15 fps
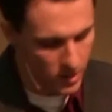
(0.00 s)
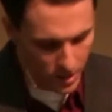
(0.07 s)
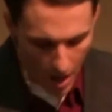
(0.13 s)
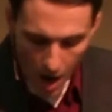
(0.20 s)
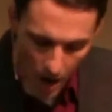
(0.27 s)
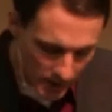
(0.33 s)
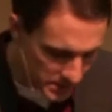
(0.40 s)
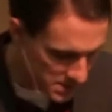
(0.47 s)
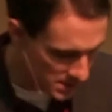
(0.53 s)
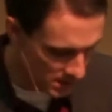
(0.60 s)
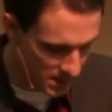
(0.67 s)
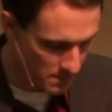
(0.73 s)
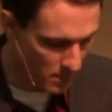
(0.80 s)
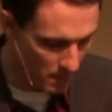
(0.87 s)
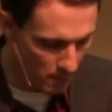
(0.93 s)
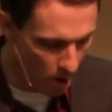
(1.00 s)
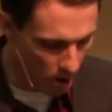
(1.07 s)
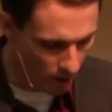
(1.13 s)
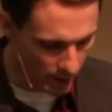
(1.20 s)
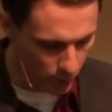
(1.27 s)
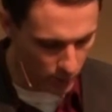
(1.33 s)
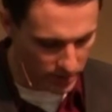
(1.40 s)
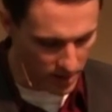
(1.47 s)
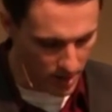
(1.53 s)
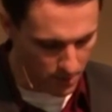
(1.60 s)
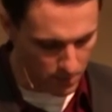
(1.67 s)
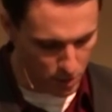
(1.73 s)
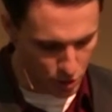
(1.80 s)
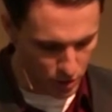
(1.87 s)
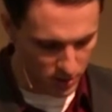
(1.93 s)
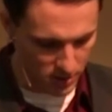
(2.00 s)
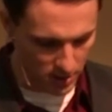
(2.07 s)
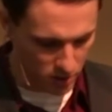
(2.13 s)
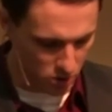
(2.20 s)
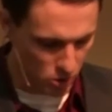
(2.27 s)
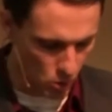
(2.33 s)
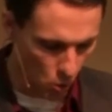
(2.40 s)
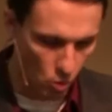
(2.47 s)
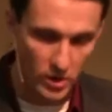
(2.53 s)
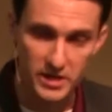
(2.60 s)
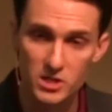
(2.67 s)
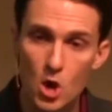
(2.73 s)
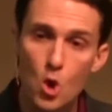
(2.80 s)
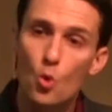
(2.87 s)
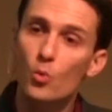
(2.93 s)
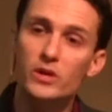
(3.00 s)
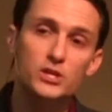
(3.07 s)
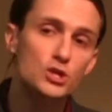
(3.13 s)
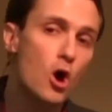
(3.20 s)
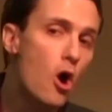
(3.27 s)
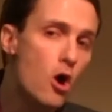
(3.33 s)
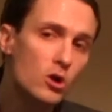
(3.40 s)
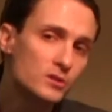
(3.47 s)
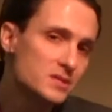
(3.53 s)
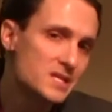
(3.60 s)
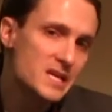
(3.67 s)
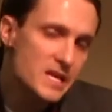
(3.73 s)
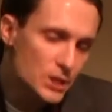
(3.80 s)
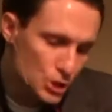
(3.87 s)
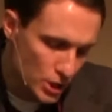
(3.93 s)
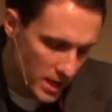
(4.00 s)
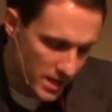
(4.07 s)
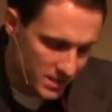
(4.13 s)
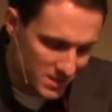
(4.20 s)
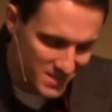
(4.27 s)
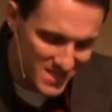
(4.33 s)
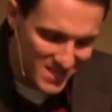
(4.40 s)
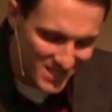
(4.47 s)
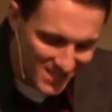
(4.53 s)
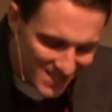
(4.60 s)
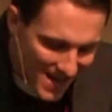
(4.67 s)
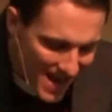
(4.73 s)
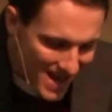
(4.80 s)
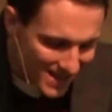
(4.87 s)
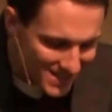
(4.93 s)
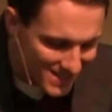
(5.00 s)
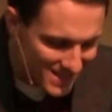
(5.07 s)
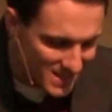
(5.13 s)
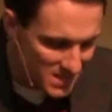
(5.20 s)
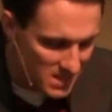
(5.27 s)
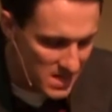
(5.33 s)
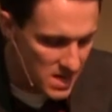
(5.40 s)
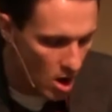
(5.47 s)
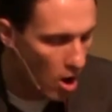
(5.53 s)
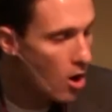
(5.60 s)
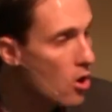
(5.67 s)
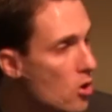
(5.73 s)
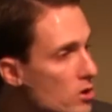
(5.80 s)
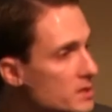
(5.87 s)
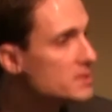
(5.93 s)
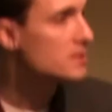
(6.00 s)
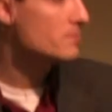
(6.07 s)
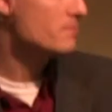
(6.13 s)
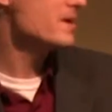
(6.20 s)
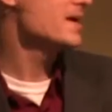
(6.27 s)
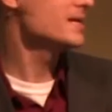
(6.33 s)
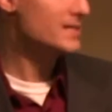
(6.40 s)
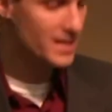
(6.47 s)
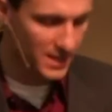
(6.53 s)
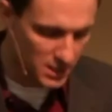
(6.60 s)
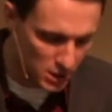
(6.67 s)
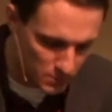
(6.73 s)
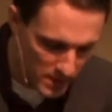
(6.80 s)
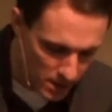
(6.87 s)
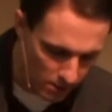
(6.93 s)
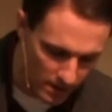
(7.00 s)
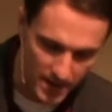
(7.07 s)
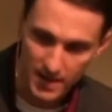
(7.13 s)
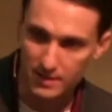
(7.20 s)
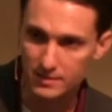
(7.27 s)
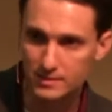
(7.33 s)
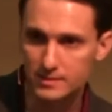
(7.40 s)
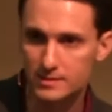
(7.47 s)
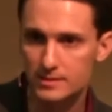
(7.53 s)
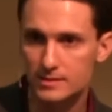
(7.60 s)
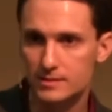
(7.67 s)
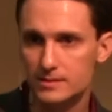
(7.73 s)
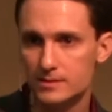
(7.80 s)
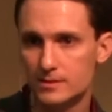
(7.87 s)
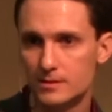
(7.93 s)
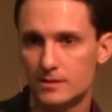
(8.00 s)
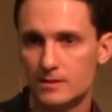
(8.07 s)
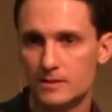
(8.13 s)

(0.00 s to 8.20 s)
We are constantly bombarded with images and stories which all teach us that sex is the ultimate experience.